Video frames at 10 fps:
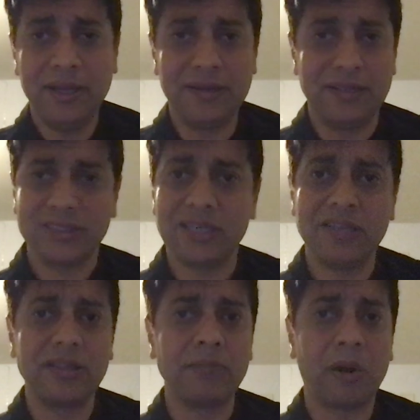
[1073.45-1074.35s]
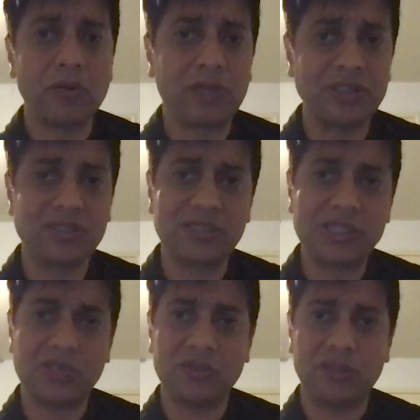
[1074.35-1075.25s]
Nestled in the mountains
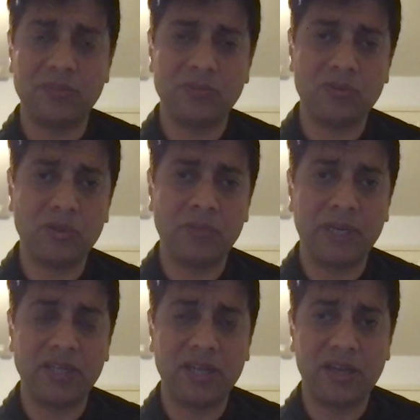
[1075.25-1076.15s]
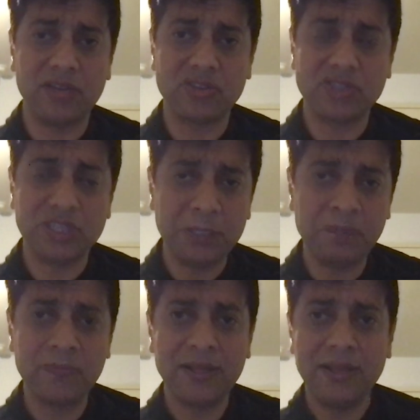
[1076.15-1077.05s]
next to the Mediterranean Sea,
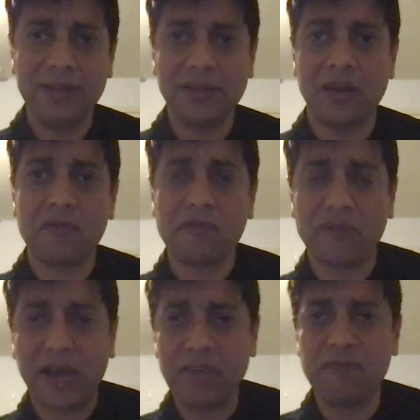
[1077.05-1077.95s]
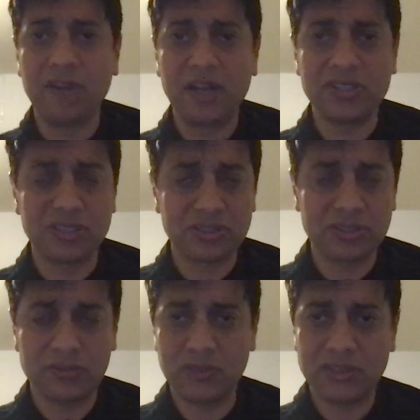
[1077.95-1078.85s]
there are five villages
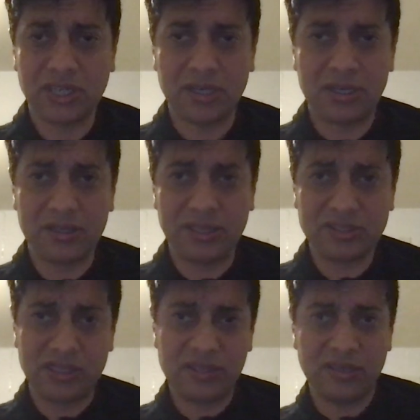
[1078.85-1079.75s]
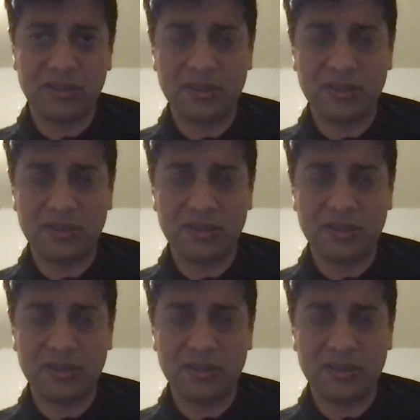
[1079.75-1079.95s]
which are nestled in